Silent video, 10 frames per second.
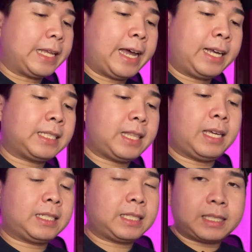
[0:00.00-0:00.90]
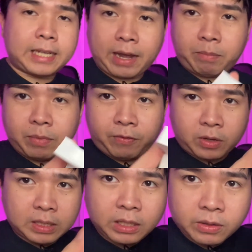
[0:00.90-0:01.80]
it has this tab,
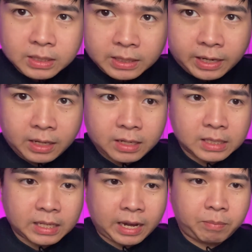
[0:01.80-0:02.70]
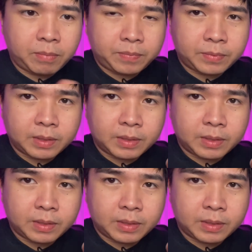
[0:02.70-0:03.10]
if you could see on the side, this tab,